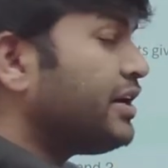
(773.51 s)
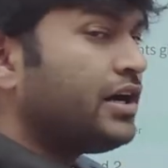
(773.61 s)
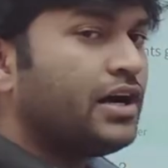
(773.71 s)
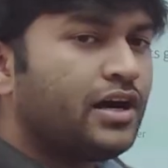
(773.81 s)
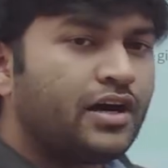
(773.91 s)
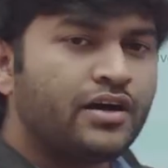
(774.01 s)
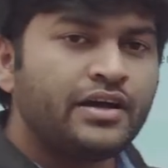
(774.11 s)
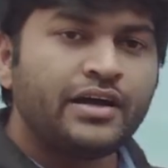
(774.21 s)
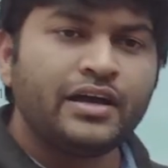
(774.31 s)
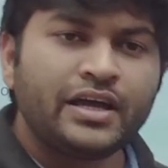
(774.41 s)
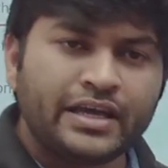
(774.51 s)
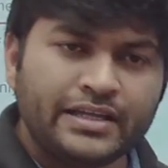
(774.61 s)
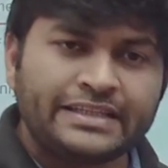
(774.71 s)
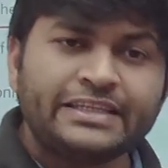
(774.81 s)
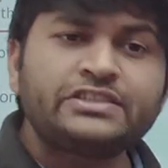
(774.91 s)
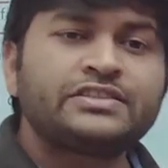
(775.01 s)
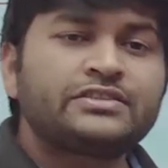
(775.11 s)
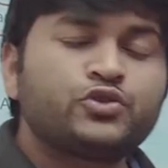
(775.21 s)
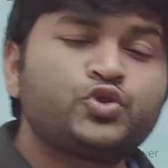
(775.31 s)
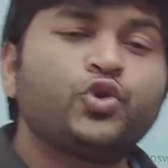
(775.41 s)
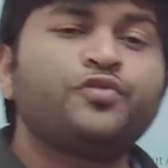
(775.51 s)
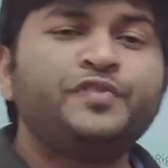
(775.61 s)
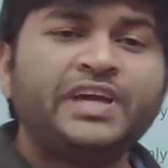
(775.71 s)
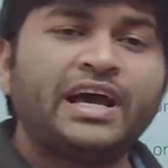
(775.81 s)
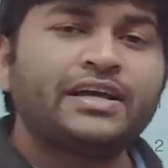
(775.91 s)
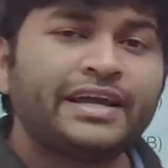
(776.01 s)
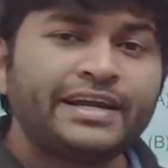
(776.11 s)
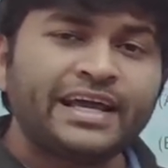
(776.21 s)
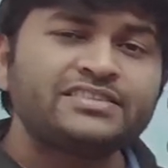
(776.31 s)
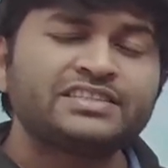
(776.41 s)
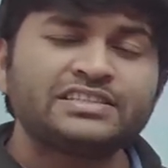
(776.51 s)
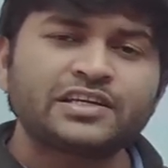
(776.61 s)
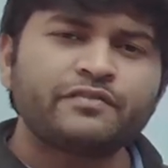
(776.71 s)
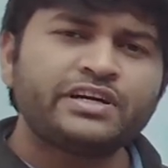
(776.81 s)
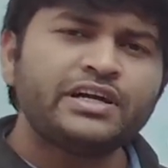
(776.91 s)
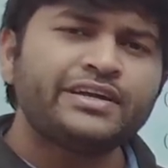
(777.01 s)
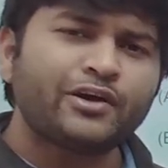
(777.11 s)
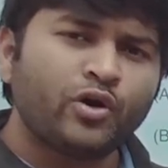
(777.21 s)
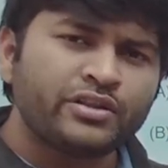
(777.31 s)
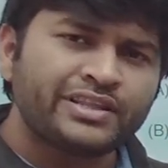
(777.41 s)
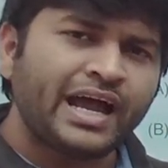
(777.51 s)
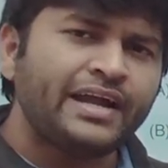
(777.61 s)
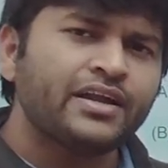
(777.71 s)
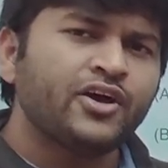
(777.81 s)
uh, this SOFIA, it has discovered on that,